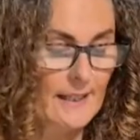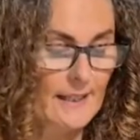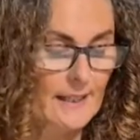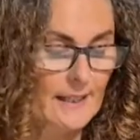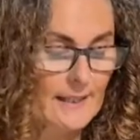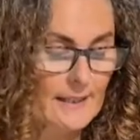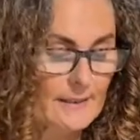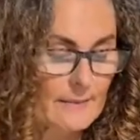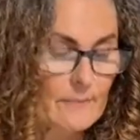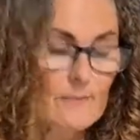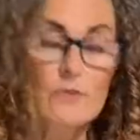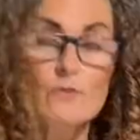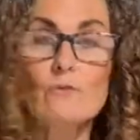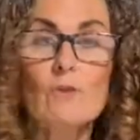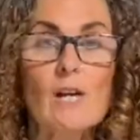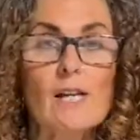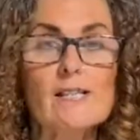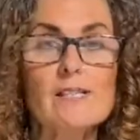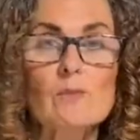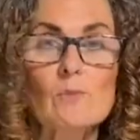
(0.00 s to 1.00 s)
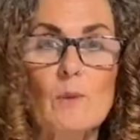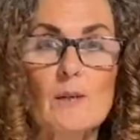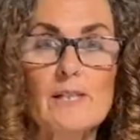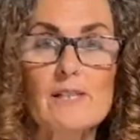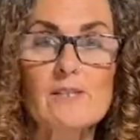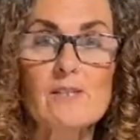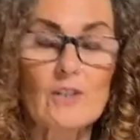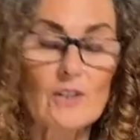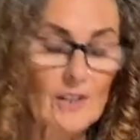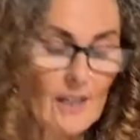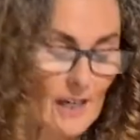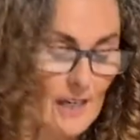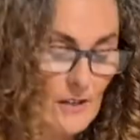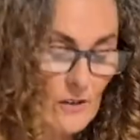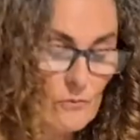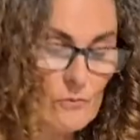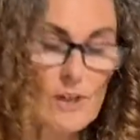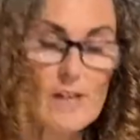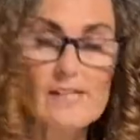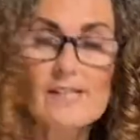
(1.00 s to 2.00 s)
Rice one is okay.
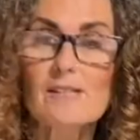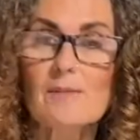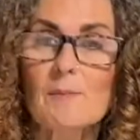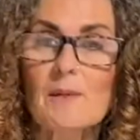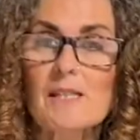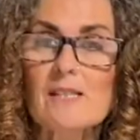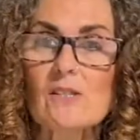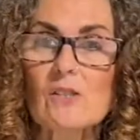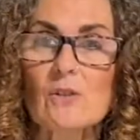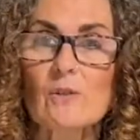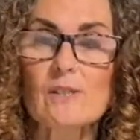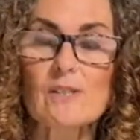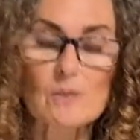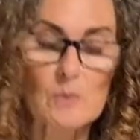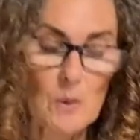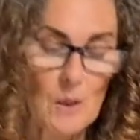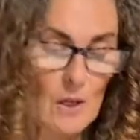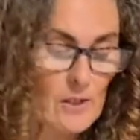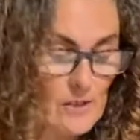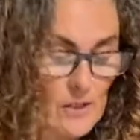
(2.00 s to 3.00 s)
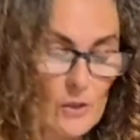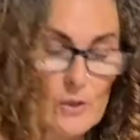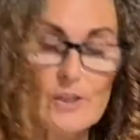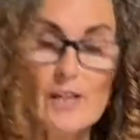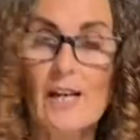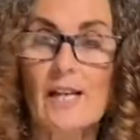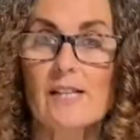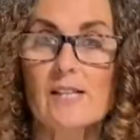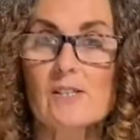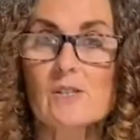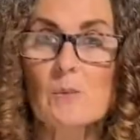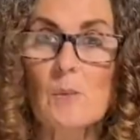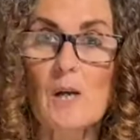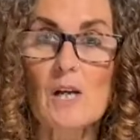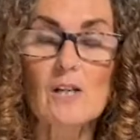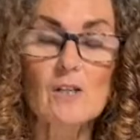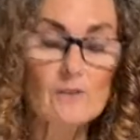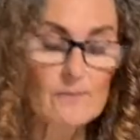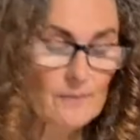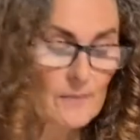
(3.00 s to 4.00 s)
The rice miso is okay as
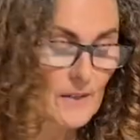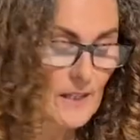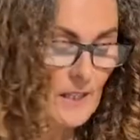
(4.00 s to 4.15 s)
well.